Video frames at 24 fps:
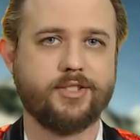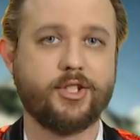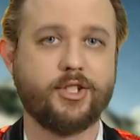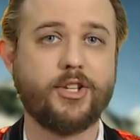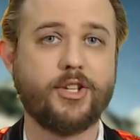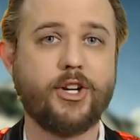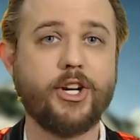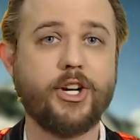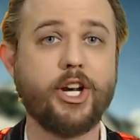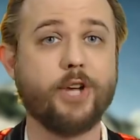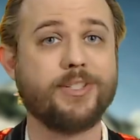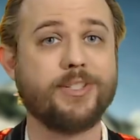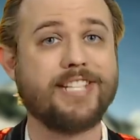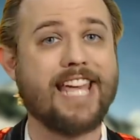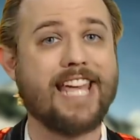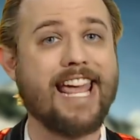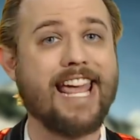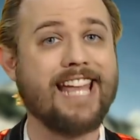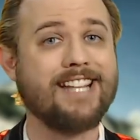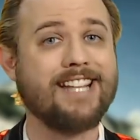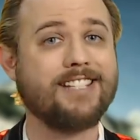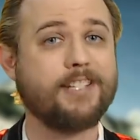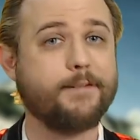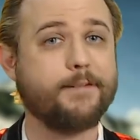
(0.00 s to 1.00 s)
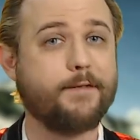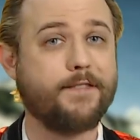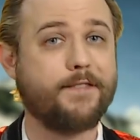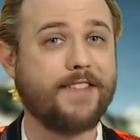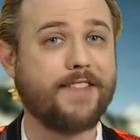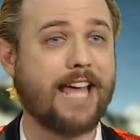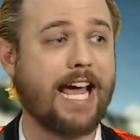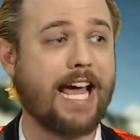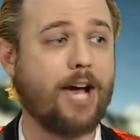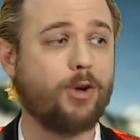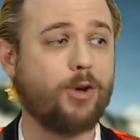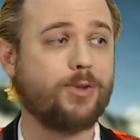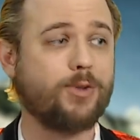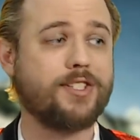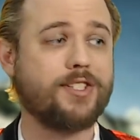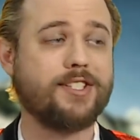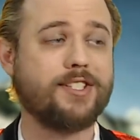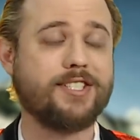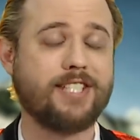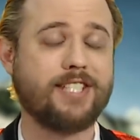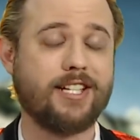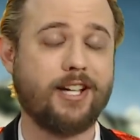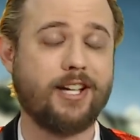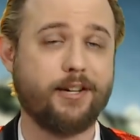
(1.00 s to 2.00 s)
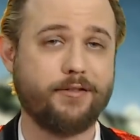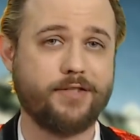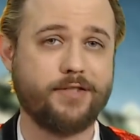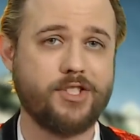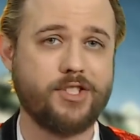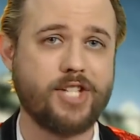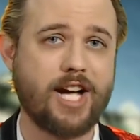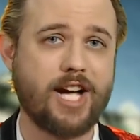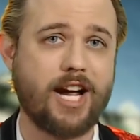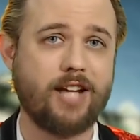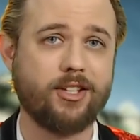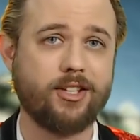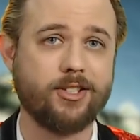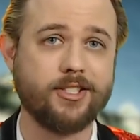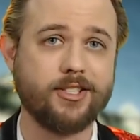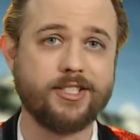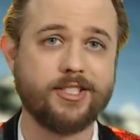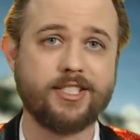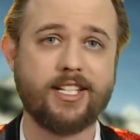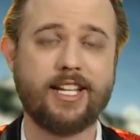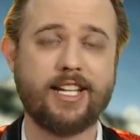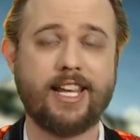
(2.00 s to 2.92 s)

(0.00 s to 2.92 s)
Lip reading: So there you go, tens of thousands of dollars.